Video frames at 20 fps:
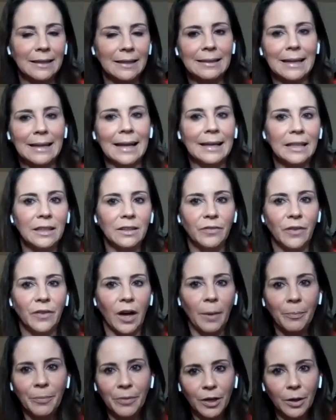negative
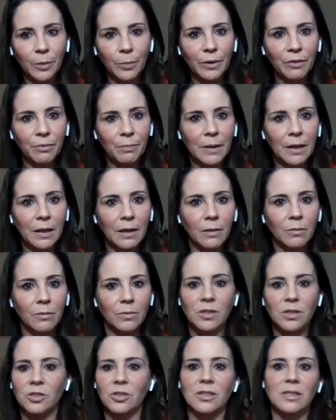up there with me
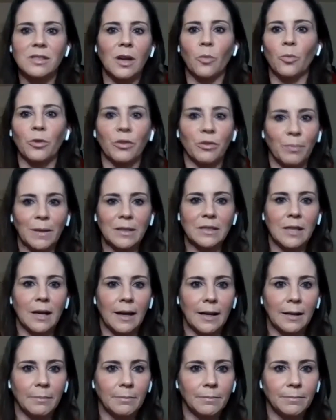was just not worth my
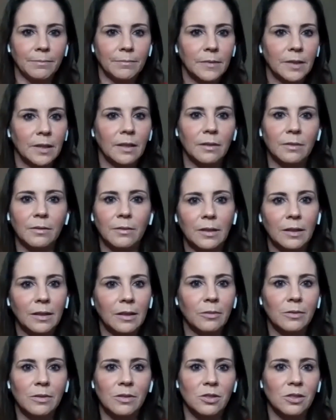time. It
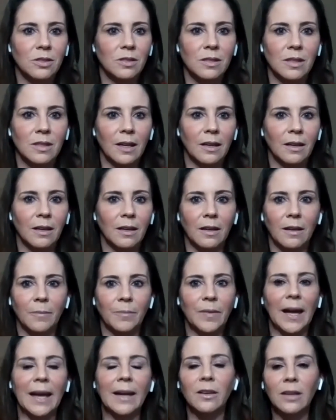was just like,
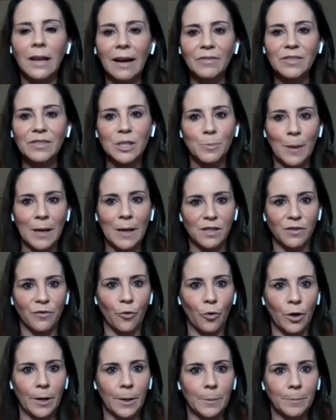I didn't have space
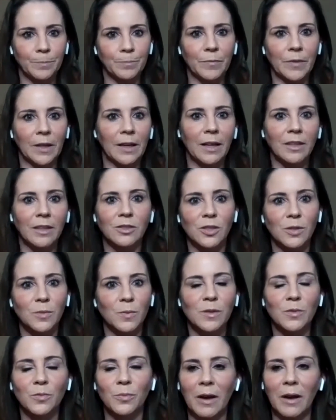for it. Like I just
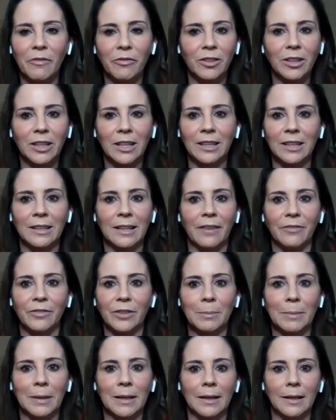was reveling in every
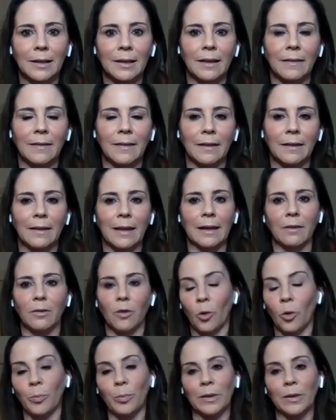minute, and then like
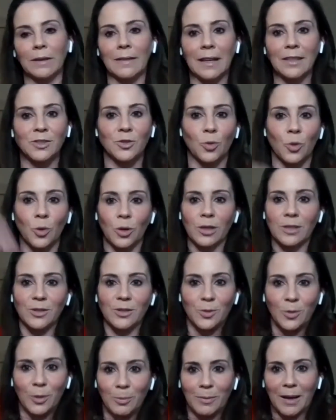opening that door and
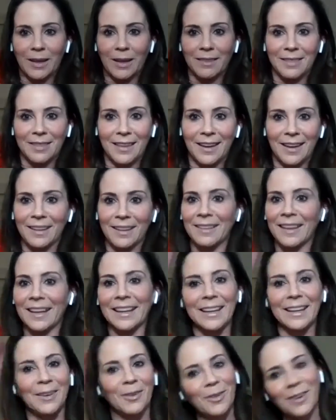doing my thing. Like
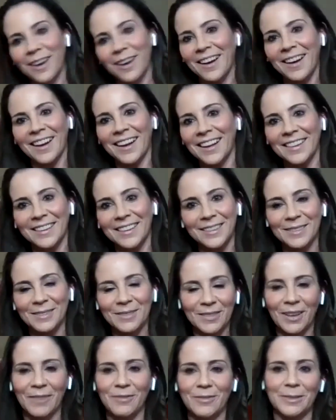I
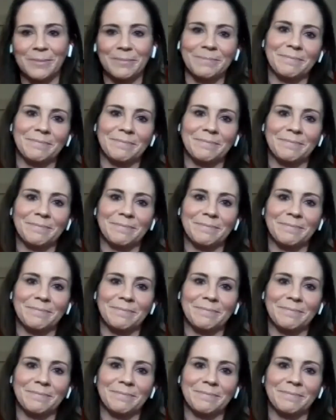loved it.